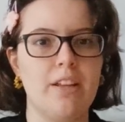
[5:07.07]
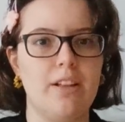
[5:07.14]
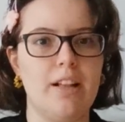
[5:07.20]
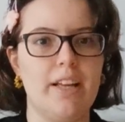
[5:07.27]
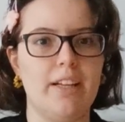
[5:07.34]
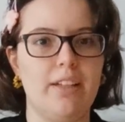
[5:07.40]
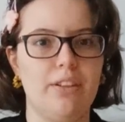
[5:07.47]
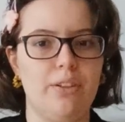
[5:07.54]

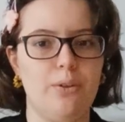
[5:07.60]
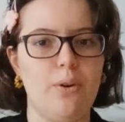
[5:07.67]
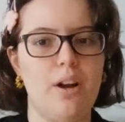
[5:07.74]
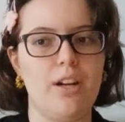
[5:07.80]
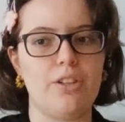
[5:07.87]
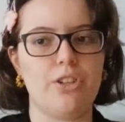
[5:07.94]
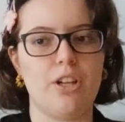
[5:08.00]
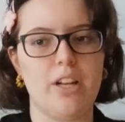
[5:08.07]
Like, you
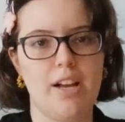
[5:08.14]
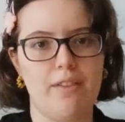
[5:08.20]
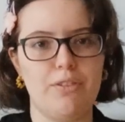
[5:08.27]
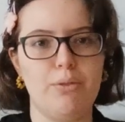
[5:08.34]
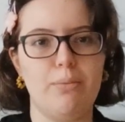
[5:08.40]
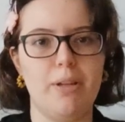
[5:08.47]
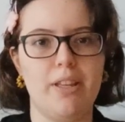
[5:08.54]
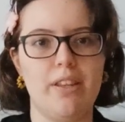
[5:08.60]
actually have
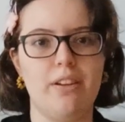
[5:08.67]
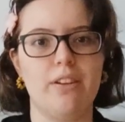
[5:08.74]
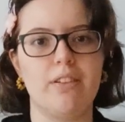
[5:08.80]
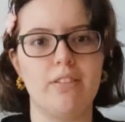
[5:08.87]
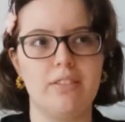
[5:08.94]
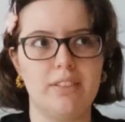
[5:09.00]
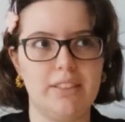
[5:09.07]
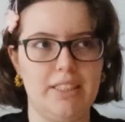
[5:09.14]
to be
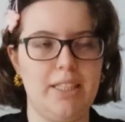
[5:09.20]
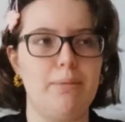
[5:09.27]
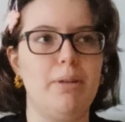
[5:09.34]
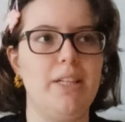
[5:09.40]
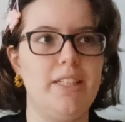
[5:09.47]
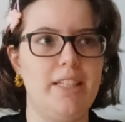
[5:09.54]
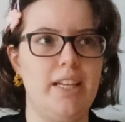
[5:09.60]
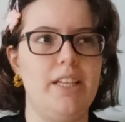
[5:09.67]
there day
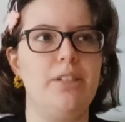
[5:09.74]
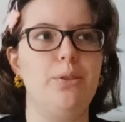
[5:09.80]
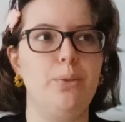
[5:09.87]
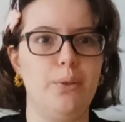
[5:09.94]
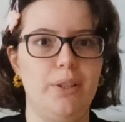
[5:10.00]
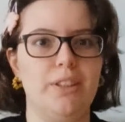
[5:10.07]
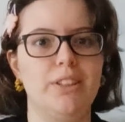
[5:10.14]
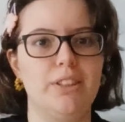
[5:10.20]
by day
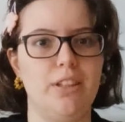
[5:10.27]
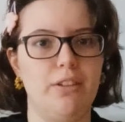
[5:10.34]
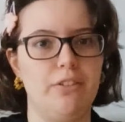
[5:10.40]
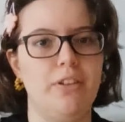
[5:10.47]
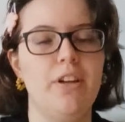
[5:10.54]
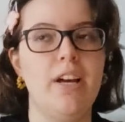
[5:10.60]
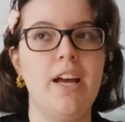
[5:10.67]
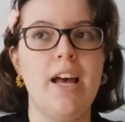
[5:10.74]
doing stuff,
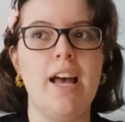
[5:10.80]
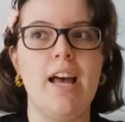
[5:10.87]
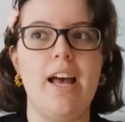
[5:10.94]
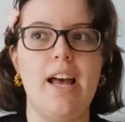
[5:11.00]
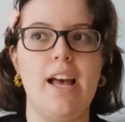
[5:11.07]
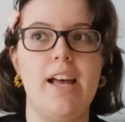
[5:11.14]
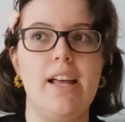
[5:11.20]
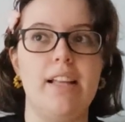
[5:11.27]

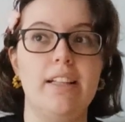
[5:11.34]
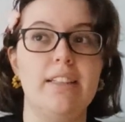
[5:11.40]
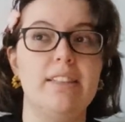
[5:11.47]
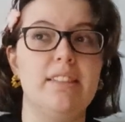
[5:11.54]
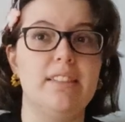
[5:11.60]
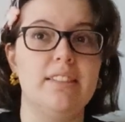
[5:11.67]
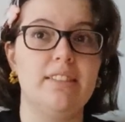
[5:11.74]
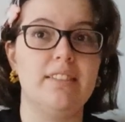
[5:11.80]

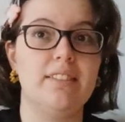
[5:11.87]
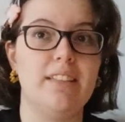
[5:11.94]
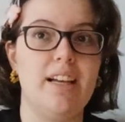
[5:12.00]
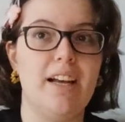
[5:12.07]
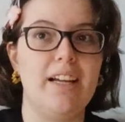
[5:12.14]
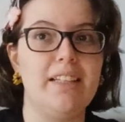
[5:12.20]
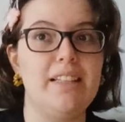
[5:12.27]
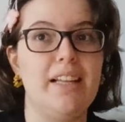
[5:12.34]
and
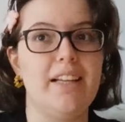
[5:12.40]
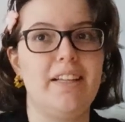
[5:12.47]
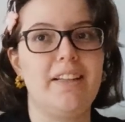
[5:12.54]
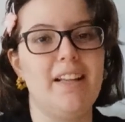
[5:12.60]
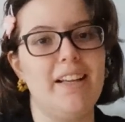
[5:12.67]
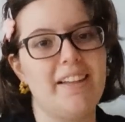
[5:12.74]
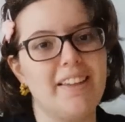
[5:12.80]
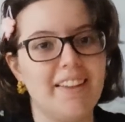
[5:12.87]
I like
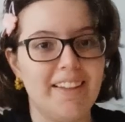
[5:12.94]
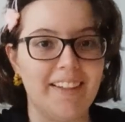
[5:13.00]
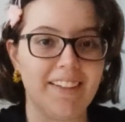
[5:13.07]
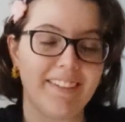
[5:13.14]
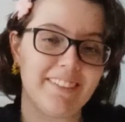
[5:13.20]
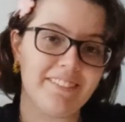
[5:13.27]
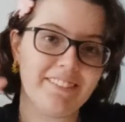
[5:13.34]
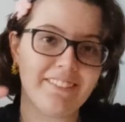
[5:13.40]

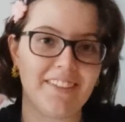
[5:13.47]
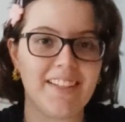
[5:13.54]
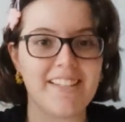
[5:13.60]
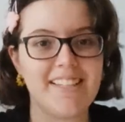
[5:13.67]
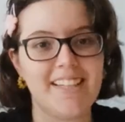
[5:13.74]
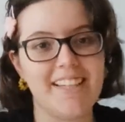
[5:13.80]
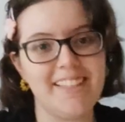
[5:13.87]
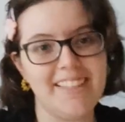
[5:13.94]
the
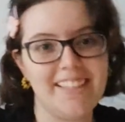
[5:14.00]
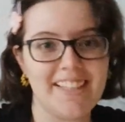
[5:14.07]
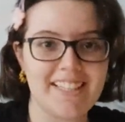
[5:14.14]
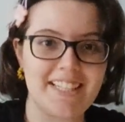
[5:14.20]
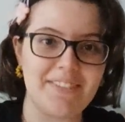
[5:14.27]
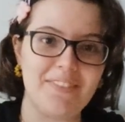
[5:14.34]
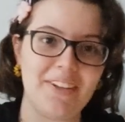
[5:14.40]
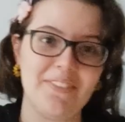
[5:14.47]
fancy
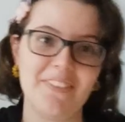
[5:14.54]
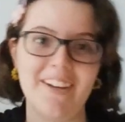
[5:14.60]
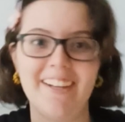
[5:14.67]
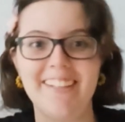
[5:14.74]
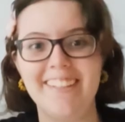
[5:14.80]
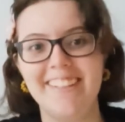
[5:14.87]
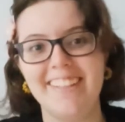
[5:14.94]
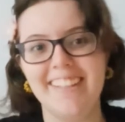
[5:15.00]
ideas in my
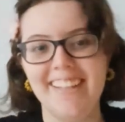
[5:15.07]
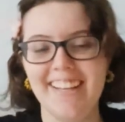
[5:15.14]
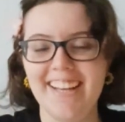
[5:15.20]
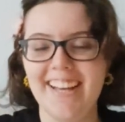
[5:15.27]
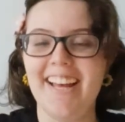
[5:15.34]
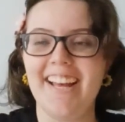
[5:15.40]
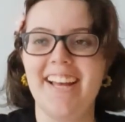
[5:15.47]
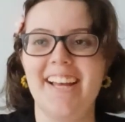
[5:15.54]
mind,
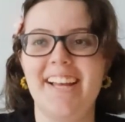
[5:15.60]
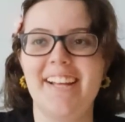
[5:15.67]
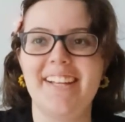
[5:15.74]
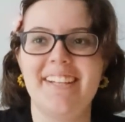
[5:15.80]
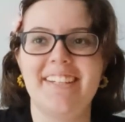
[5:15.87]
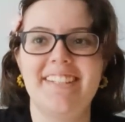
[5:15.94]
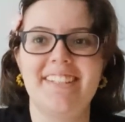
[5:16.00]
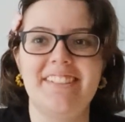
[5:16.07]

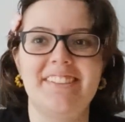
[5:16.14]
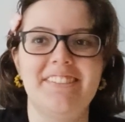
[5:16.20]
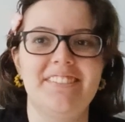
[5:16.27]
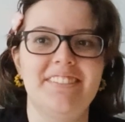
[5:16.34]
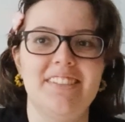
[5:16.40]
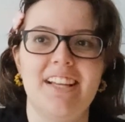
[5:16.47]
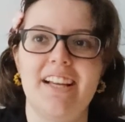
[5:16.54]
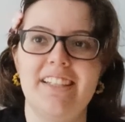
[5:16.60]
and
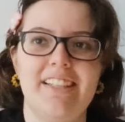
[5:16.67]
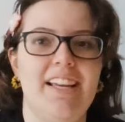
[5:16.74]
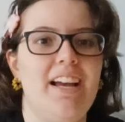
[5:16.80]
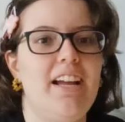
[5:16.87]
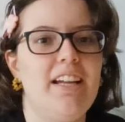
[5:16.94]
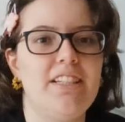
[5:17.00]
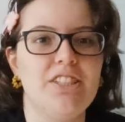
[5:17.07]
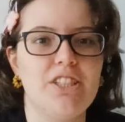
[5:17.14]

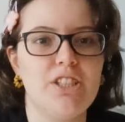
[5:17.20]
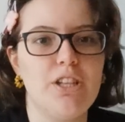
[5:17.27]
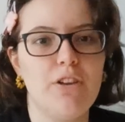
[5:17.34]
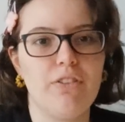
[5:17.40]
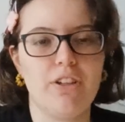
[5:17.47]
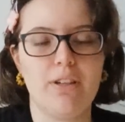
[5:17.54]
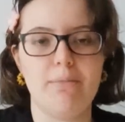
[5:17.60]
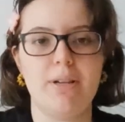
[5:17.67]
yeah, I just
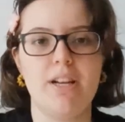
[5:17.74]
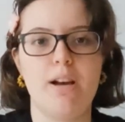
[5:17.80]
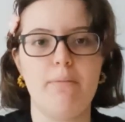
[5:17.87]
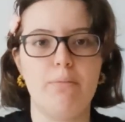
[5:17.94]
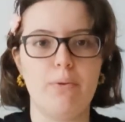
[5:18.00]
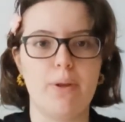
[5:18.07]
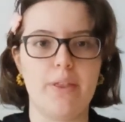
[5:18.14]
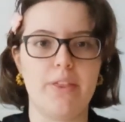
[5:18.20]
love coming
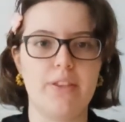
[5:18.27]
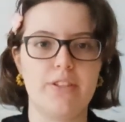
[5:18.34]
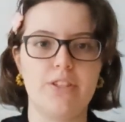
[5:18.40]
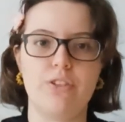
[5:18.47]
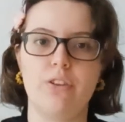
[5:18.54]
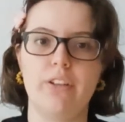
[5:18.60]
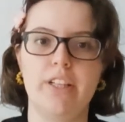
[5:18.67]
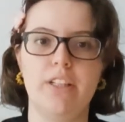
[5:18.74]
up with
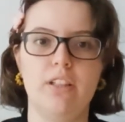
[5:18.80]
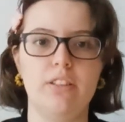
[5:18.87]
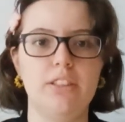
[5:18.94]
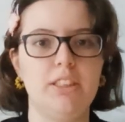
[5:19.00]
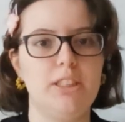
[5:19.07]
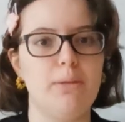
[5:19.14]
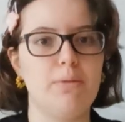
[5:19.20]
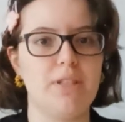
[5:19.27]
story
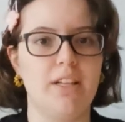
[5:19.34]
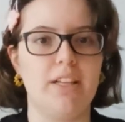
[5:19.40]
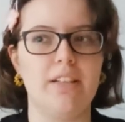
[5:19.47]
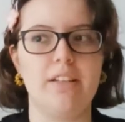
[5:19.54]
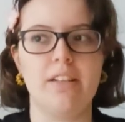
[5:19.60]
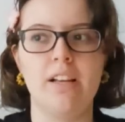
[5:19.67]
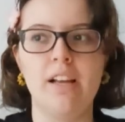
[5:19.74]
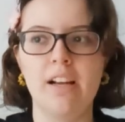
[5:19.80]
concepts
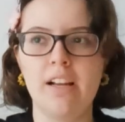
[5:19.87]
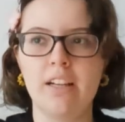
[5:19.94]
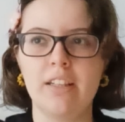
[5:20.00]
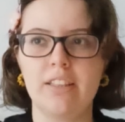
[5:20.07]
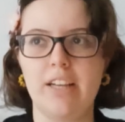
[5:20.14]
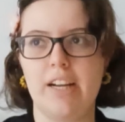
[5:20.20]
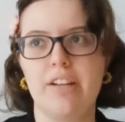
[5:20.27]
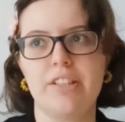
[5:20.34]
and
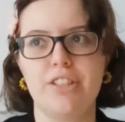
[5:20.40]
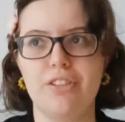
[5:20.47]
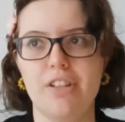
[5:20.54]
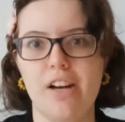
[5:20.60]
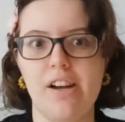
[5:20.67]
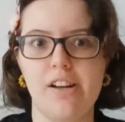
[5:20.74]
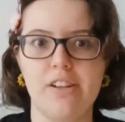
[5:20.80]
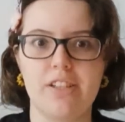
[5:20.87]
character
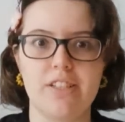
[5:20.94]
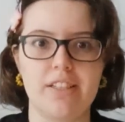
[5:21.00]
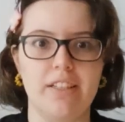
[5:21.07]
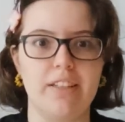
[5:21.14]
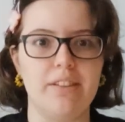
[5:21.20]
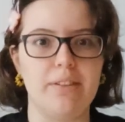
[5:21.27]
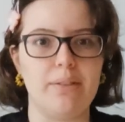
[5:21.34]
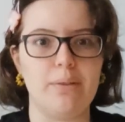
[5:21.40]
arcs,
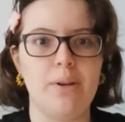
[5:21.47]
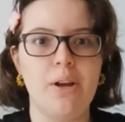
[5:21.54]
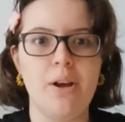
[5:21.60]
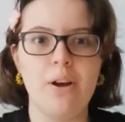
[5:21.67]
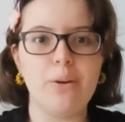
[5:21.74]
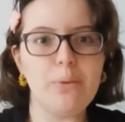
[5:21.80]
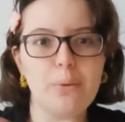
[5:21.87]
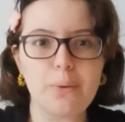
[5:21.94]
and
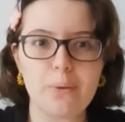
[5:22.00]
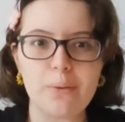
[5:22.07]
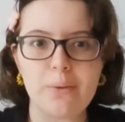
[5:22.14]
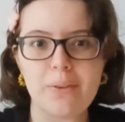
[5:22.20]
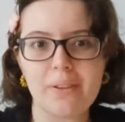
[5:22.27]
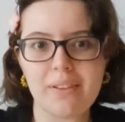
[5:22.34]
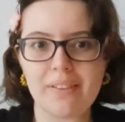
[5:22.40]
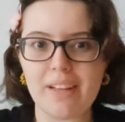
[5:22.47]

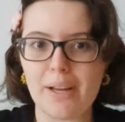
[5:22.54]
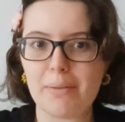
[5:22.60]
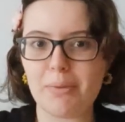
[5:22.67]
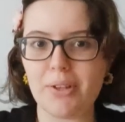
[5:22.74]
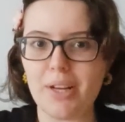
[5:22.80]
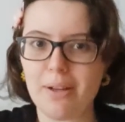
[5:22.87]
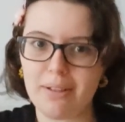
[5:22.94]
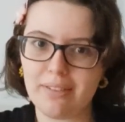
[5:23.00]
ooh, I'm
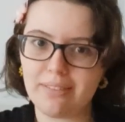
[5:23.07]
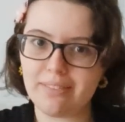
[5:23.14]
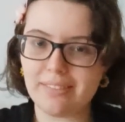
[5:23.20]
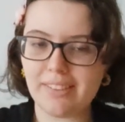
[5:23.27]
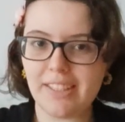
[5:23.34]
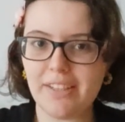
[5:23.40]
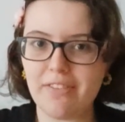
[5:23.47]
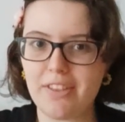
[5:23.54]
gonna
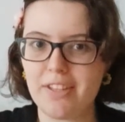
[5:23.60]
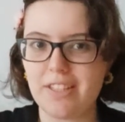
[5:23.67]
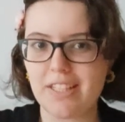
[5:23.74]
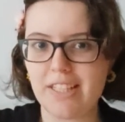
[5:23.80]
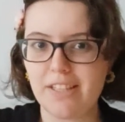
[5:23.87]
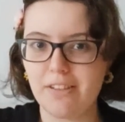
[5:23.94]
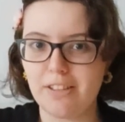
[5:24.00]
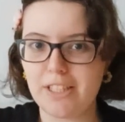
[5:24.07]
leave this
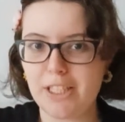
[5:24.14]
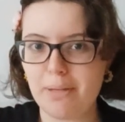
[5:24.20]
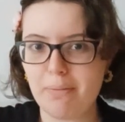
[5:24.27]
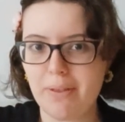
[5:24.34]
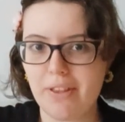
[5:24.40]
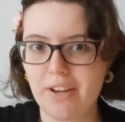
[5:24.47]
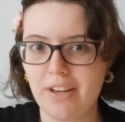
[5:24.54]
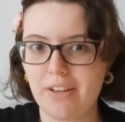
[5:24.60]
little tip
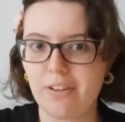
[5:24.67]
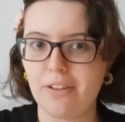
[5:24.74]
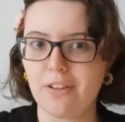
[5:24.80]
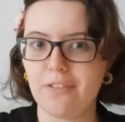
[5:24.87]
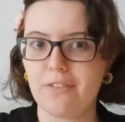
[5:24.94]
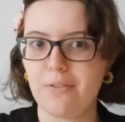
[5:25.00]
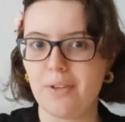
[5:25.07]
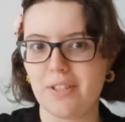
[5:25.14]
there
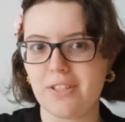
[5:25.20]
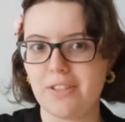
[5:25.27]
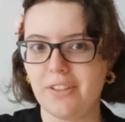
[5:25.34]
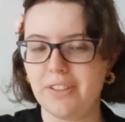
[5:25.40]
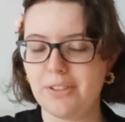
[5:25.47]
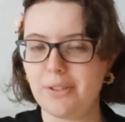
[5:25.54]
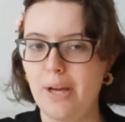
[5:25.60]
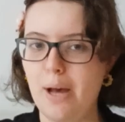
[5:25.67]
of what's
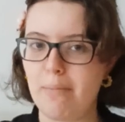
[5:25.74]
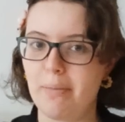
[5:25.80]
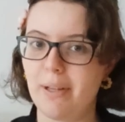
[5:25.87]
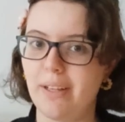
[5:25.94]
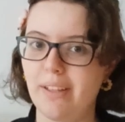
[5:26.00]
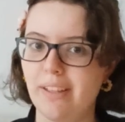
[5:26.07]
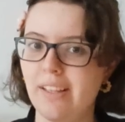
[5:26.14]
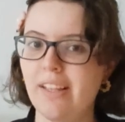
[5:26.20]
going to
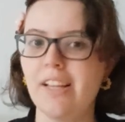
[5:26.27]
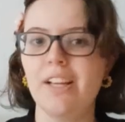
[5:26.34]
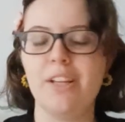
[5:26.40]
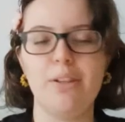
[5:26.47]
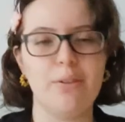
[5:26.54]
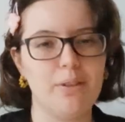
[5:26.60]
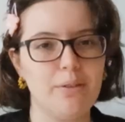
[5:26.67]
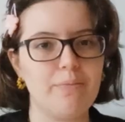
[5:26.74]
happen,
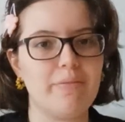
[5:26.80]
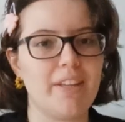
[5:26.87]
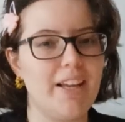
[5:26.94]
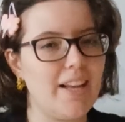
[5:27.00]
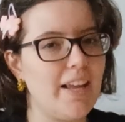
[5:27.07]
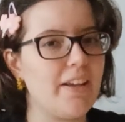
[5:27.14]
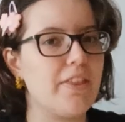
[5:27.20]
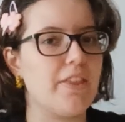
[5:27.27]
you know?
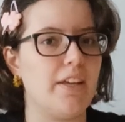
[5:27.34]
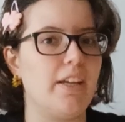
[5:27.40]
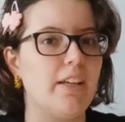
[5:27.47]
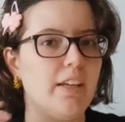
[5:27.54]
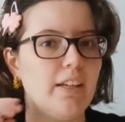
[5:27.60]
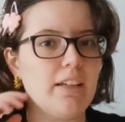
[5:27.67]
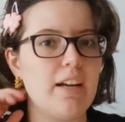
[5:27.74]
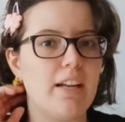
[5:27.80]
I like
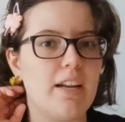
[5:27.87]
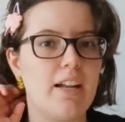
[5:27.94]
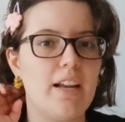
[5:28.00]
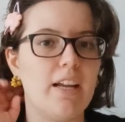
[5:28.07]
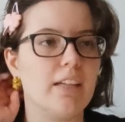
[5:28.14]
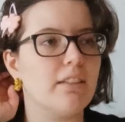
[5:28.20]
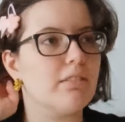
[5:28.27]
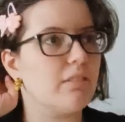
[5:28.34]
thinking, and I
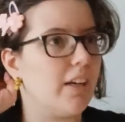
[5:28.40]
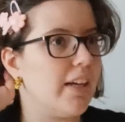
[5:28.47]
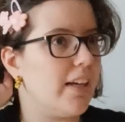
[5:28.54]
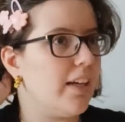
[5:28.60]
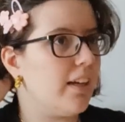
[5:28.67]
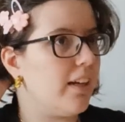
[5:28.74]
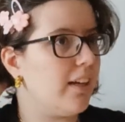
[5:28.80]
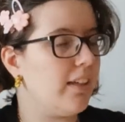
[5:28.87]
like
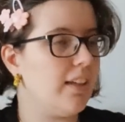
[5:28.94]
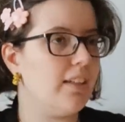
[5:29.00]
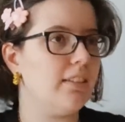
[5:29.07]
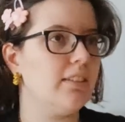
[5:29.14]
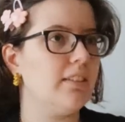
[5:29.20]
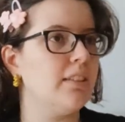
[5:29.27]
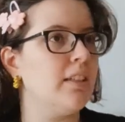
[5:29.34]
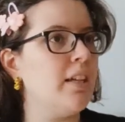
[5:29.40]
writing, I
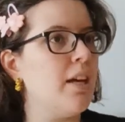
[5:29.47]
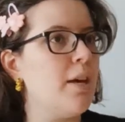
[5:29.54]
guess,